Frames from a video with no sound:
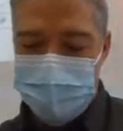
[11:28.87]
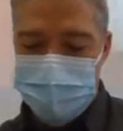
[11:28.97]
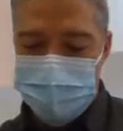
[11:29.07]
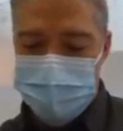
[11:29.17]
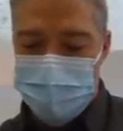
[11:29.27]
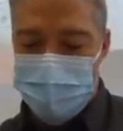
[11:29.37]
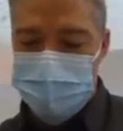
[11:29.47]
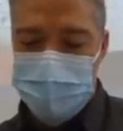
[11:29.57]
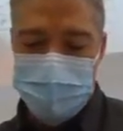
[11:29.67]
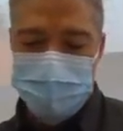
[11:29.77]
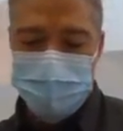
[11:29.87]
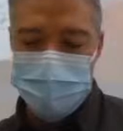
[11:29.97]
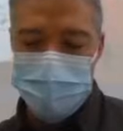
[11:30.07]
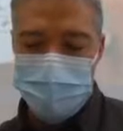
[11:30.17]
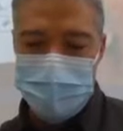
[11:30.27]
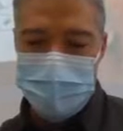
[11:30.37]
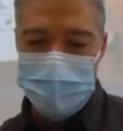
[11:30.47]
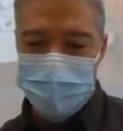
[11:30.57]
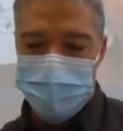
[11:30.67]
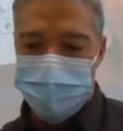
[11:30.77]
says it's horizontal in the
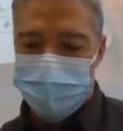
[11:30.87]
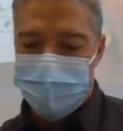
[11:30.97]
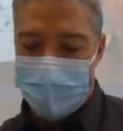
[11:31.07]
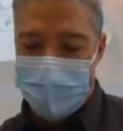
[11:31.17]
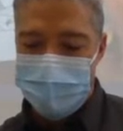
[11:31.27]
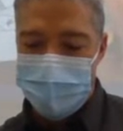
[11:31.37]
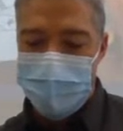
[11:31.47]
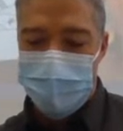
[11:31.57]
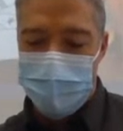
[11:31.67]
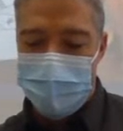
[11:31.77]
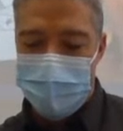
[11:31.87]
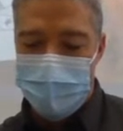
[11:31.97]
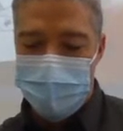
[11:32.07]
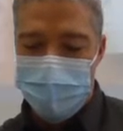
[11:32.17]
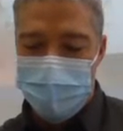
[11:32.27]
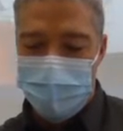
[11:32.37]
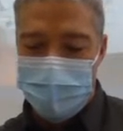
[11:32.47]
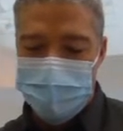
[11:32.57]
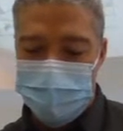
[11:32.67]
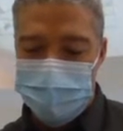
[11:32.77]
beginning. And later on, if you
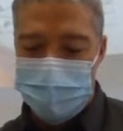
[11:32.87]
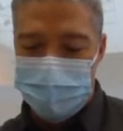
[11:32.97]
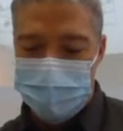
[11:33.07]
find something